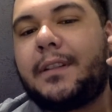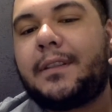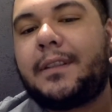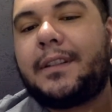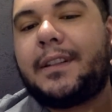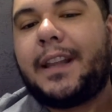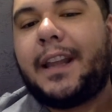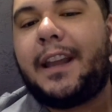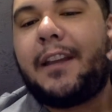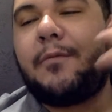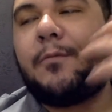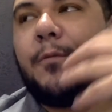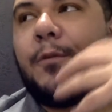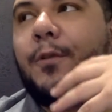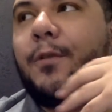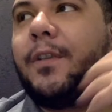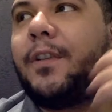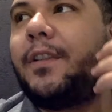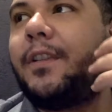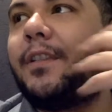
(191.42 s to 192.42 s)
they have
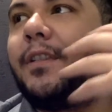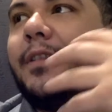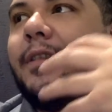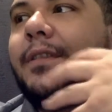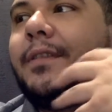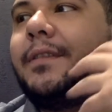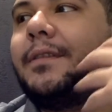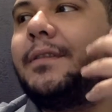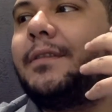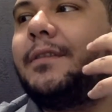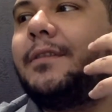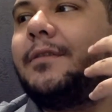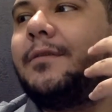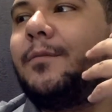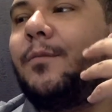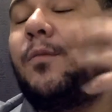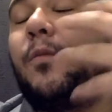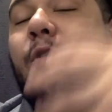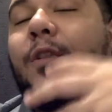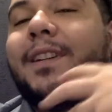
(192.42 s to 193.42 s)
more
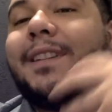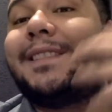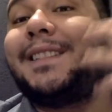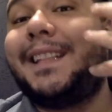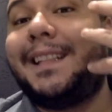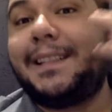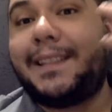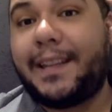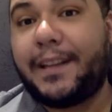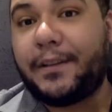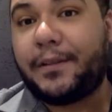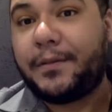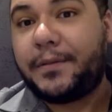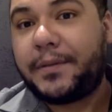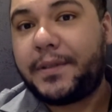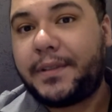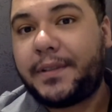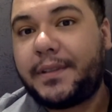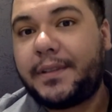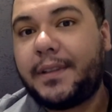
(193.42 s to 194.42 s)

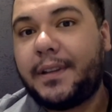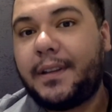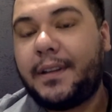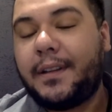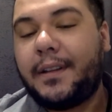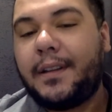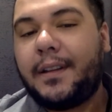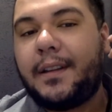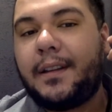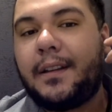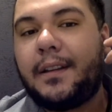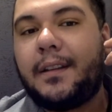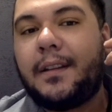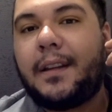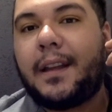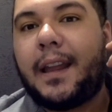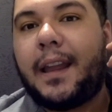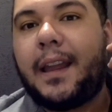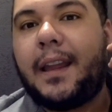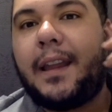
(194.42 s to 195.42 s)
details
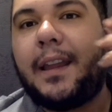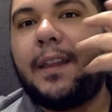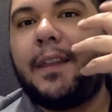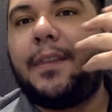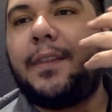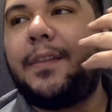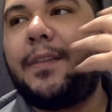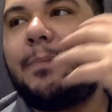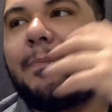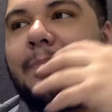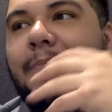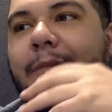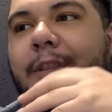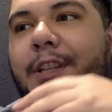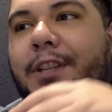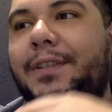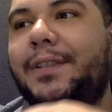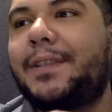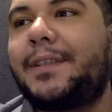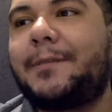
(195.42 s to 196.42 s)
in
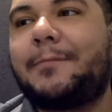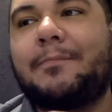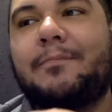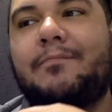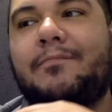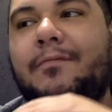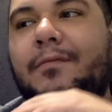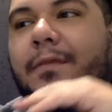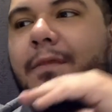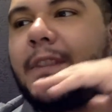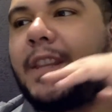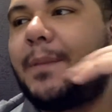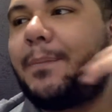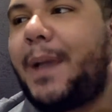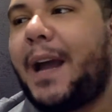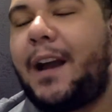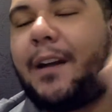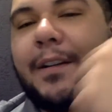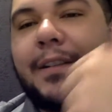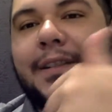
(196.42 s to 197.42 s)
just the
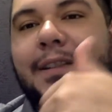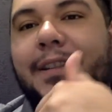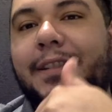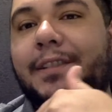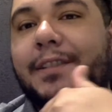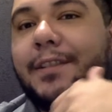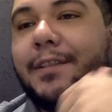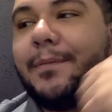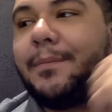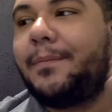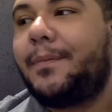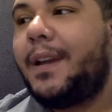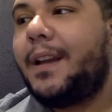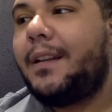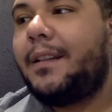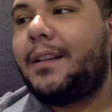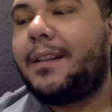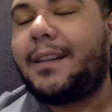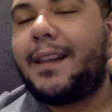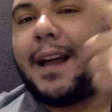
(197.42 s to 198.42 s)
power system,
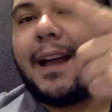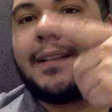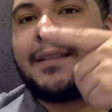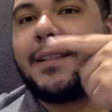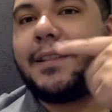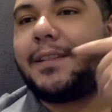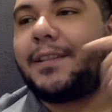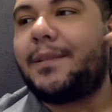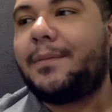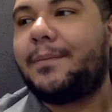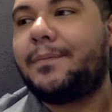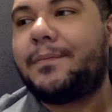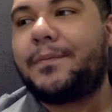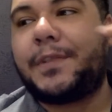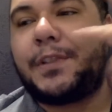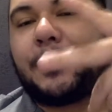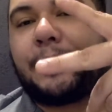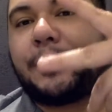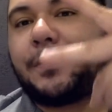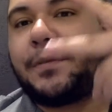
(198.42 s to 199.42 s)
class system,
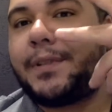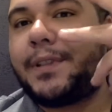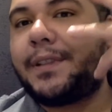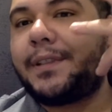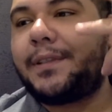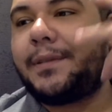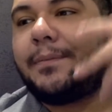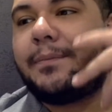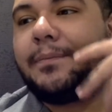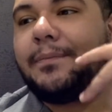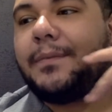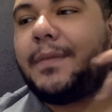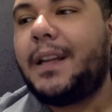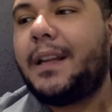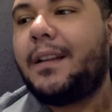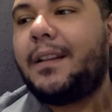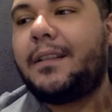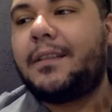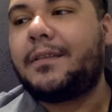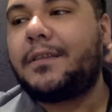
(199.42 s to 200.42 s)
social system,
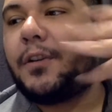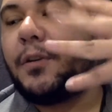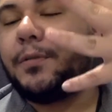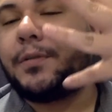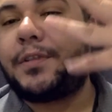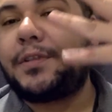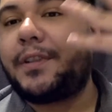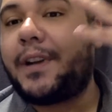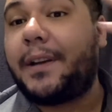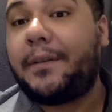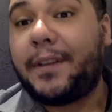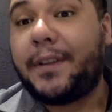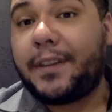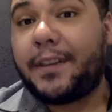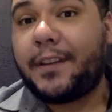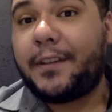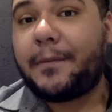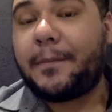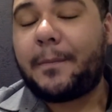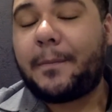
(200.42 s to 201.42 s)
culture,
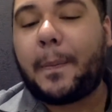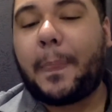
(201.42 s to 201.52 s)
everything.